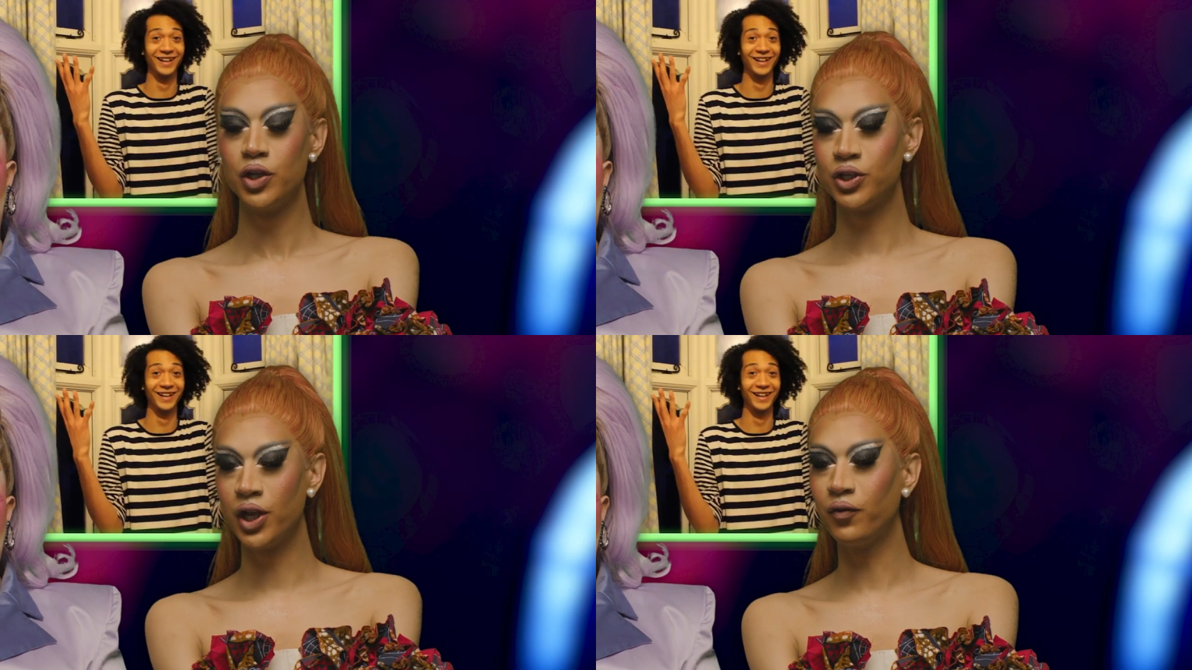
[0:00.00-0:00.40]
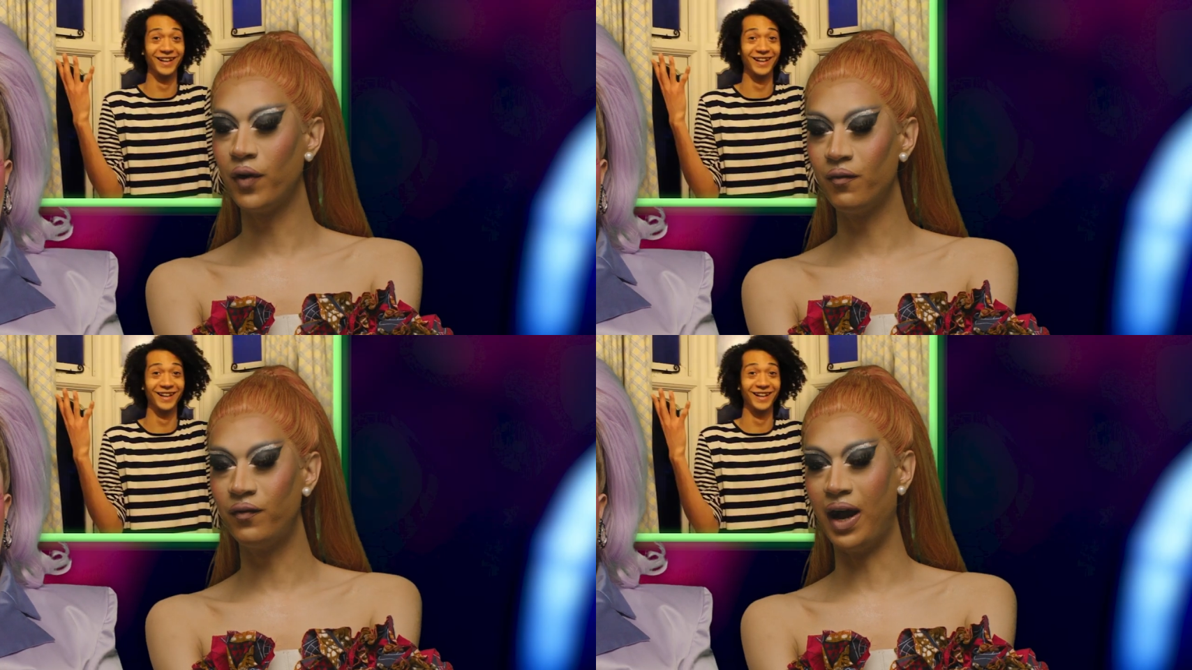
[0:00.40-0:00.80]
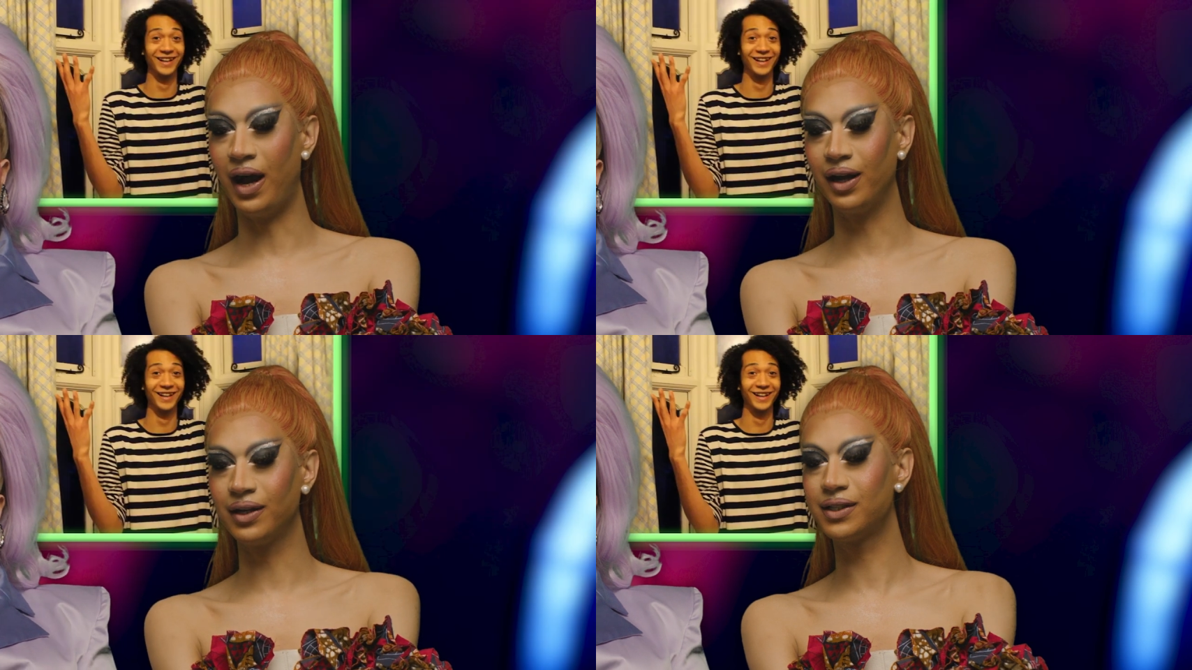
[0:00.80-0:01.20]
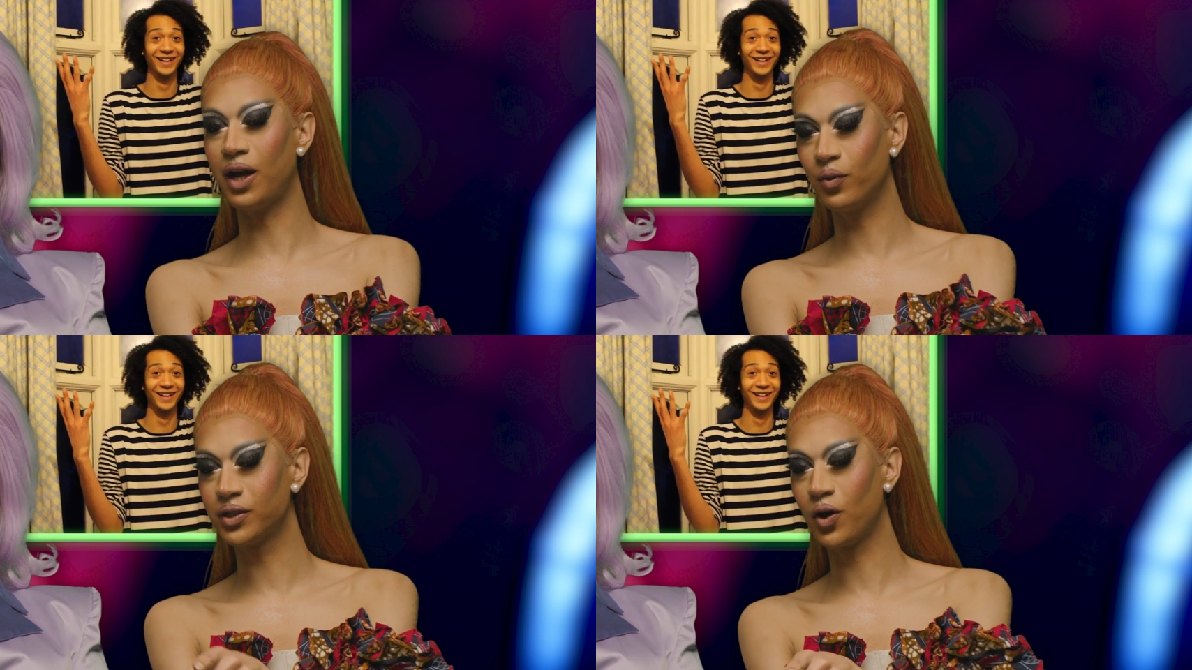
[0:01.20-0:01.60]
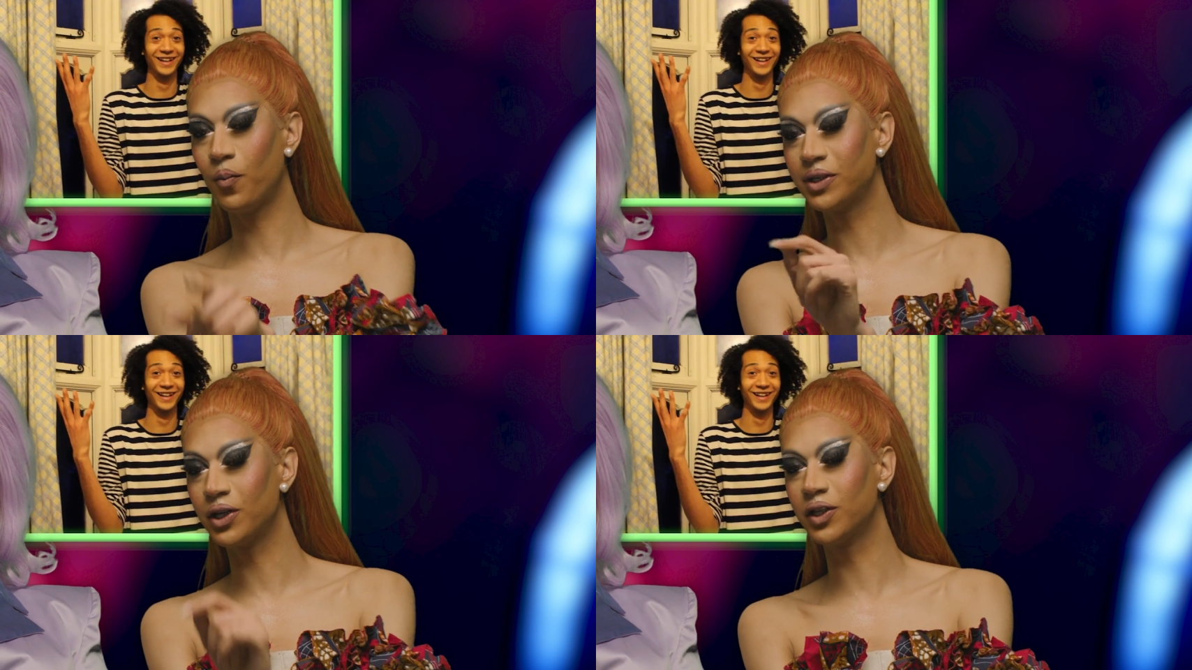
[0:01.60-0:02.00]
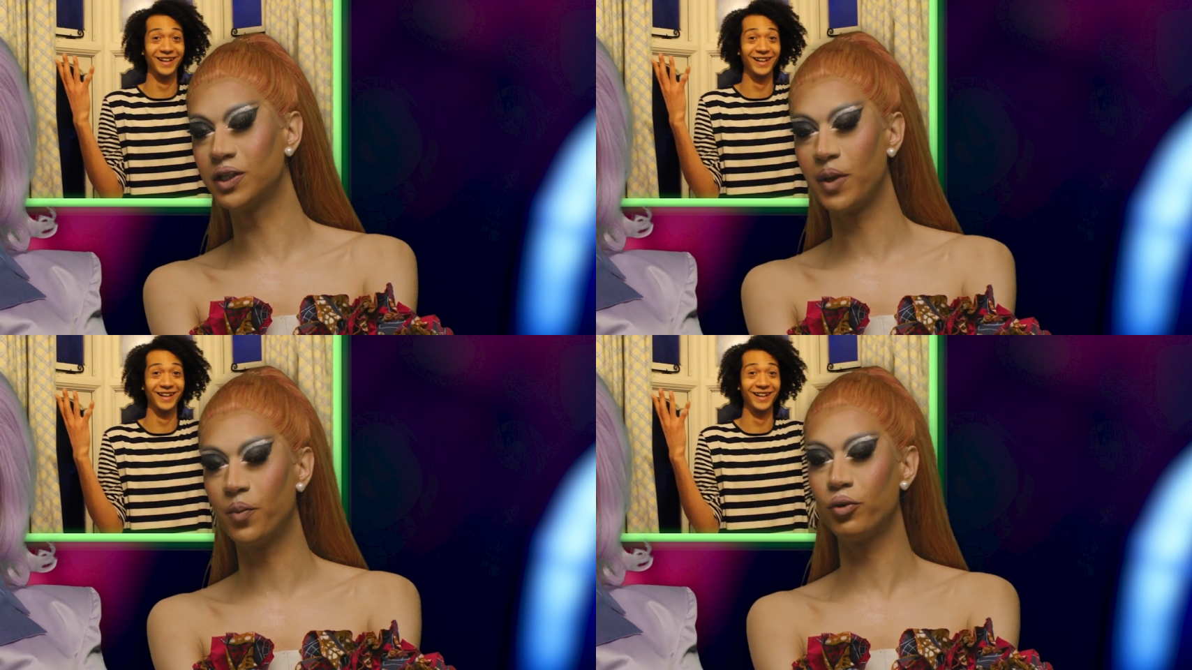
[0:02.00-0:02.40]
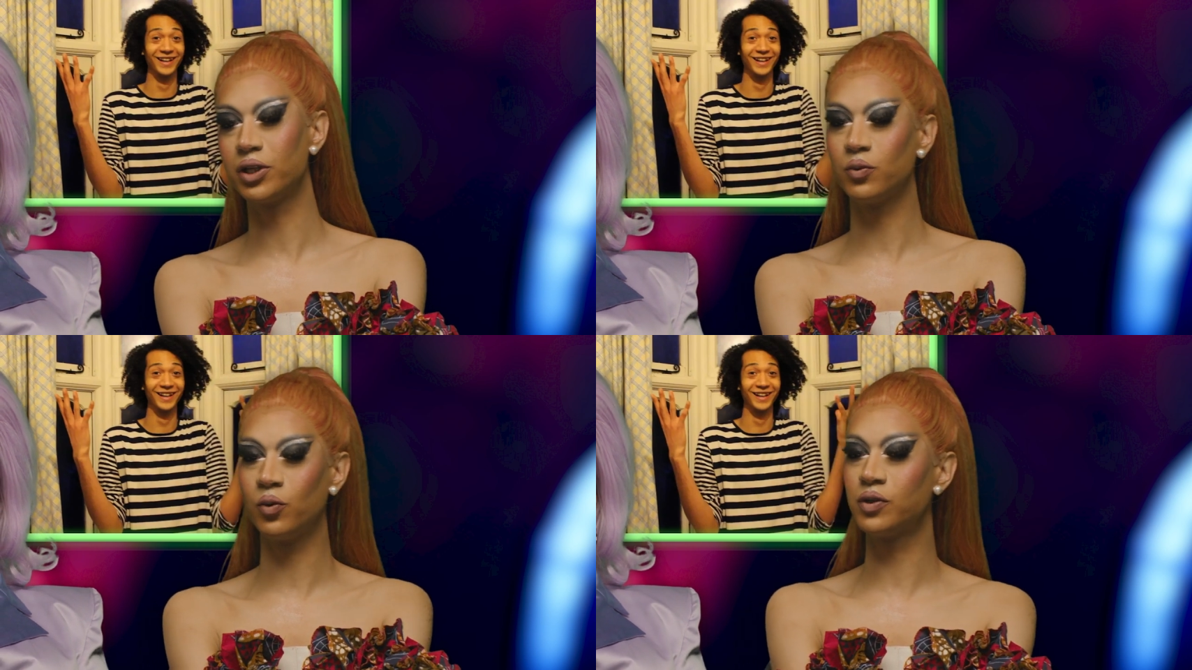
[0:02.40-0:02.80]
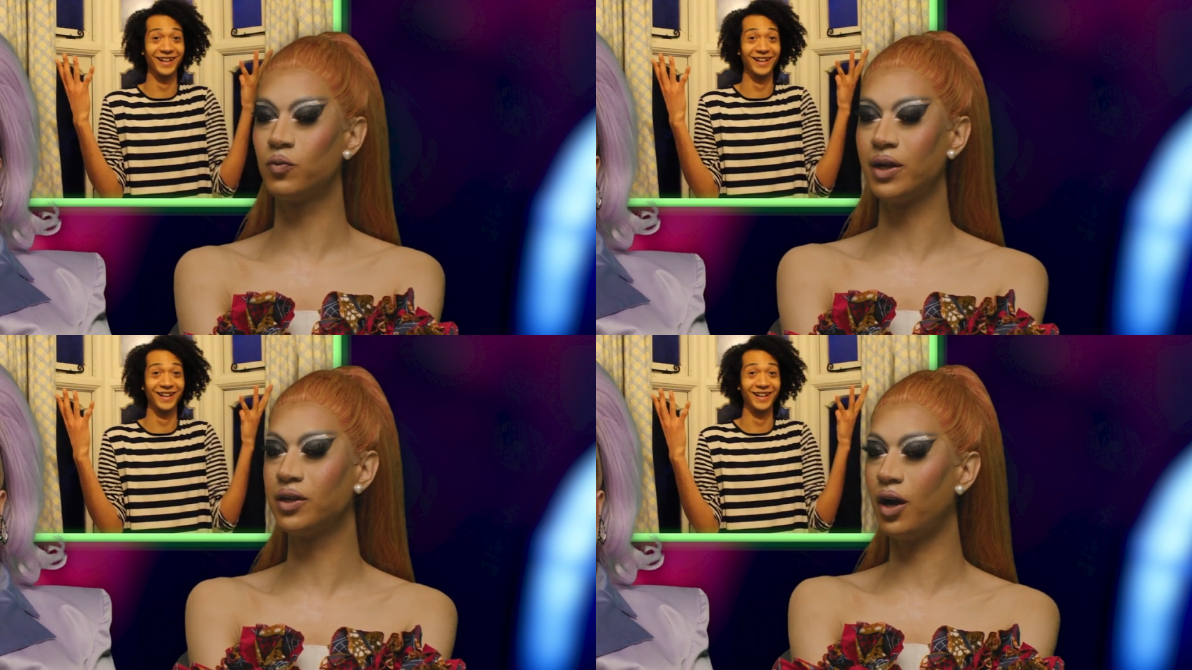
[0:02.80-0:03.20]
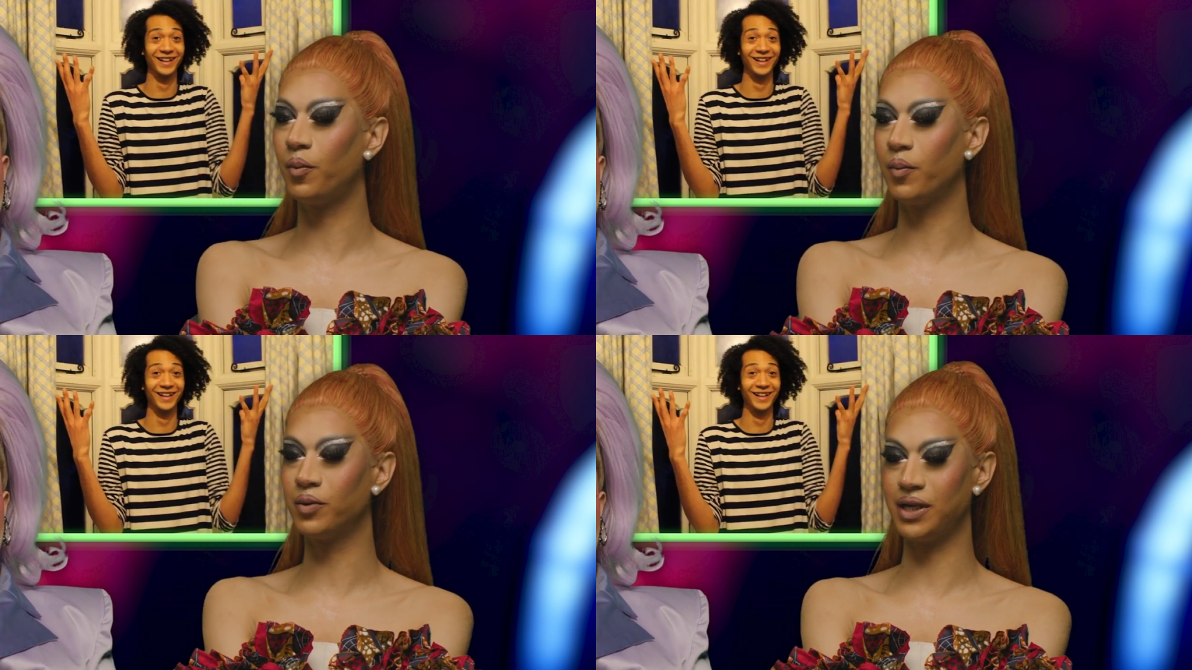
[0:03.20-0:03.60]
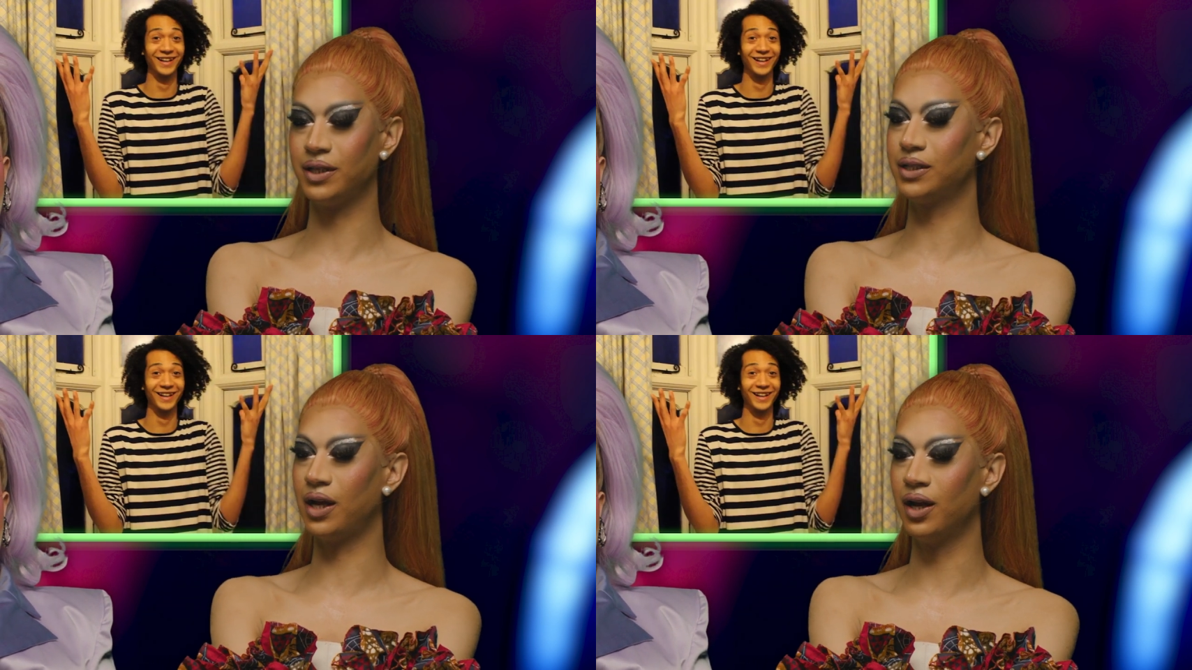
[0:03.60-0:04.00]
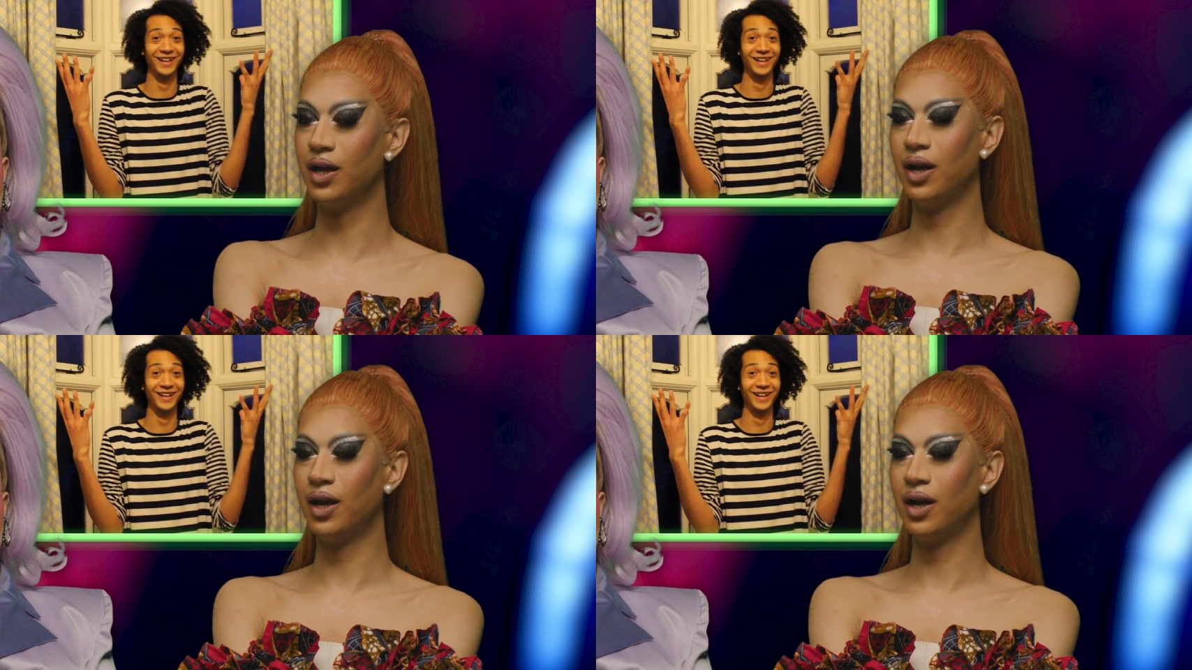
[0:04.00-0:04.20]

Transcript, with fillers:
Speaker 1: Do you know, fun facts, that was a competition to be a Brit Awards red carpet presenter.